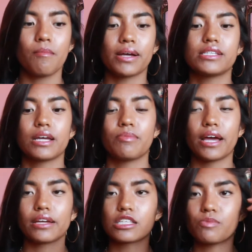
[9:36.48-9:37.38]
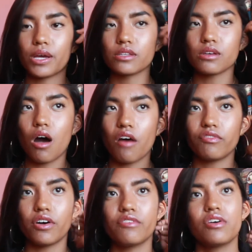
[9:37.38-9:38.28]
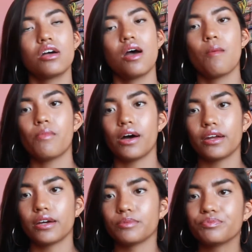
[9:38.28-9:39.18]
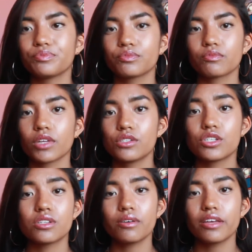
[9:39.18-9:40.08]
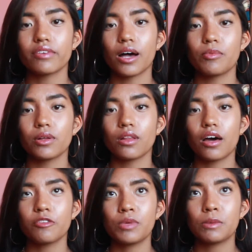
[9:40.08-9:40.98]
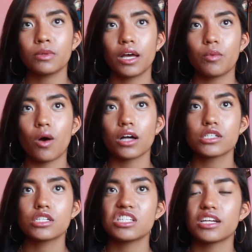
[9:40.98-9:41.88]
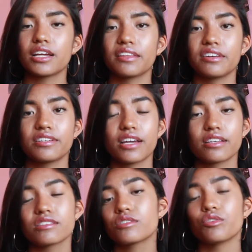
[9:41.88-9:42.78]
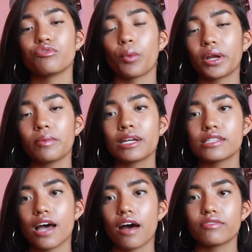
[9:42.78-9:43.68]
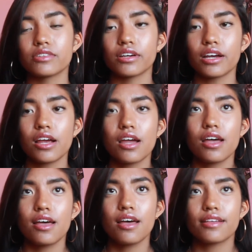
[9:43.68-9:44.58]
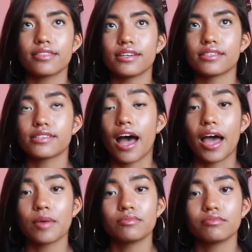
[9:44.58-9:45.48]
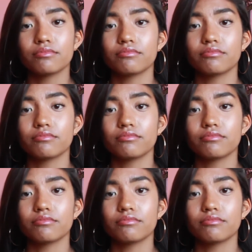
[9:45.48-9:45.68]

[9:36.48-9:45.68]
my ticket buying experience off of. But just don't give up. A lot of people I watched didn't get their tickets until 40 minutes after the time